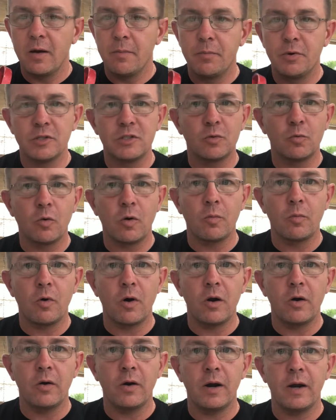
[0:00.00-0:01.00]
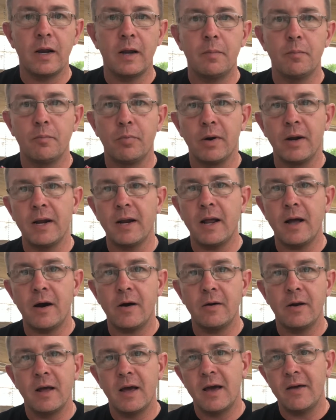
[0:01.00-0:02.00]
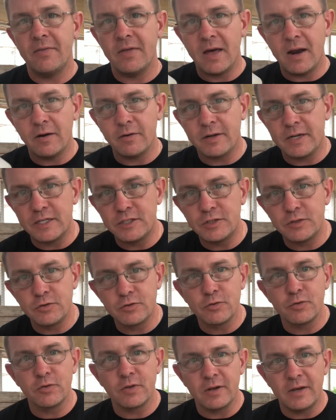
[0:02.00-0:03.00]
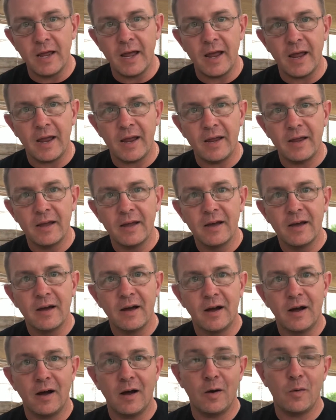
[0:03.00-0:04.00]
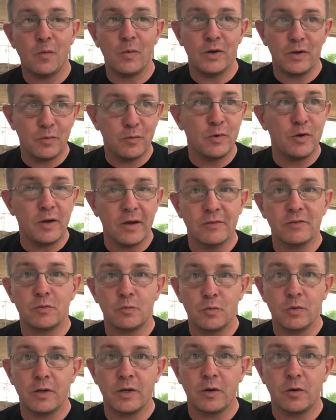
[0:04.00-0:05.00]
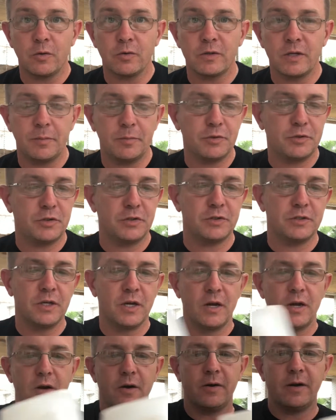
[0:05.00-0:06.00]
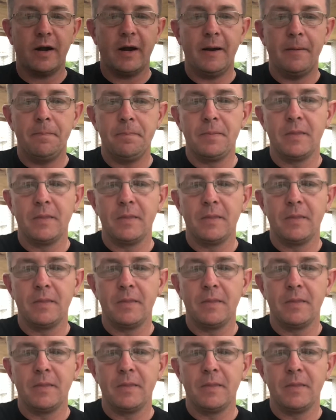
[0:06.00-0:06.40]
put some warm water in it, bring it out, and that'll get you through the day when you have some really cold temperatures, okay?